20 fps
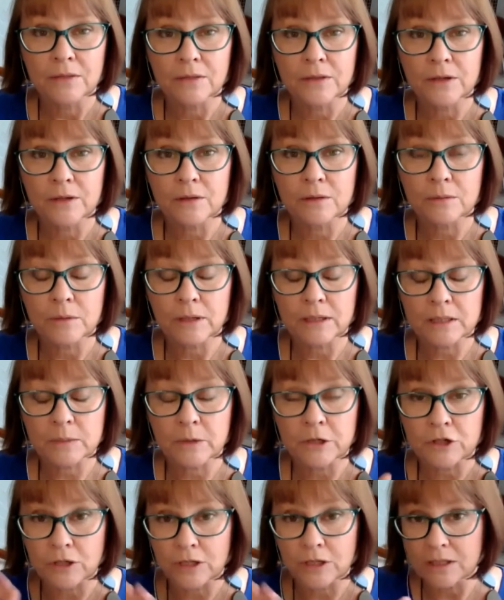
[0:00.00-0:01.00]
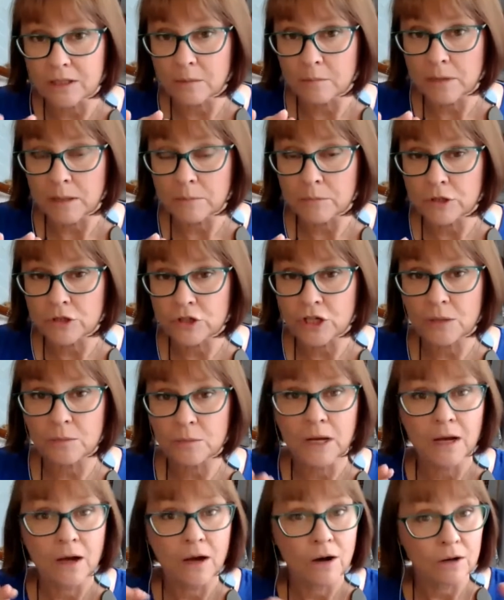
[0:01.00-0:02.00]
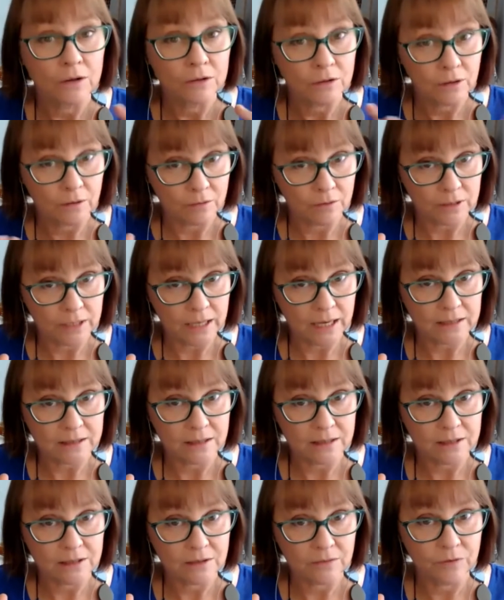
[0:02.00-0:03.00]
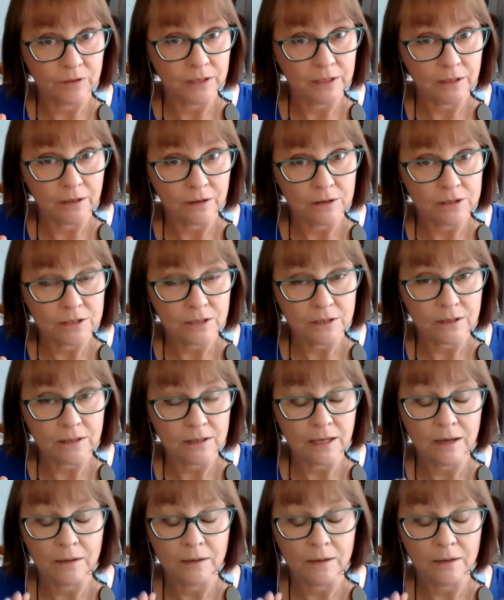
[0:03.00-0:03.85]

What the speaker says: especially in the membership, I've got access to videos that